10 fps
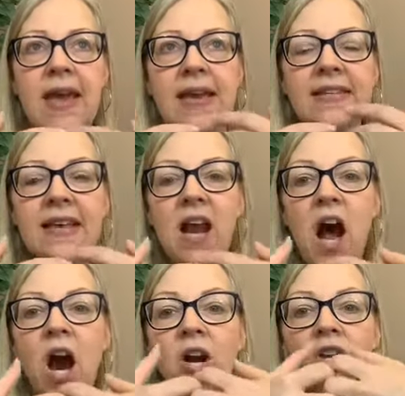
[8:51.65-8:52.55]
is that
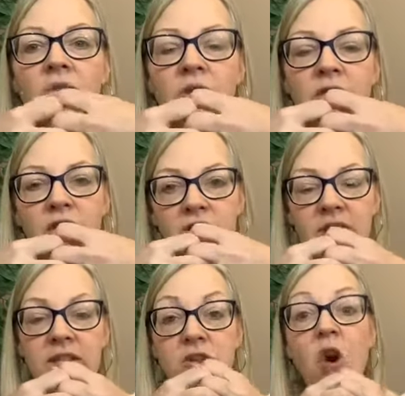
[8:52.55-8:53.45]
our
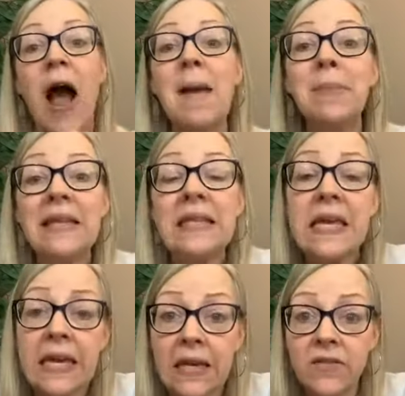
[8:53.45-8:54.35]
universes, or I
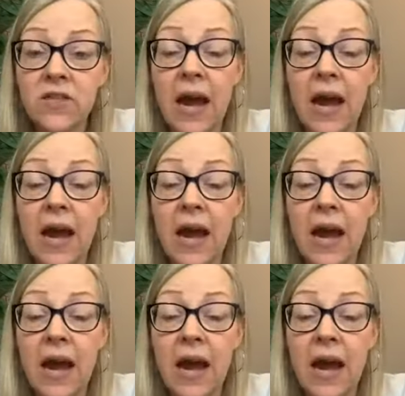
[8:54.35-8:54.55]
believed,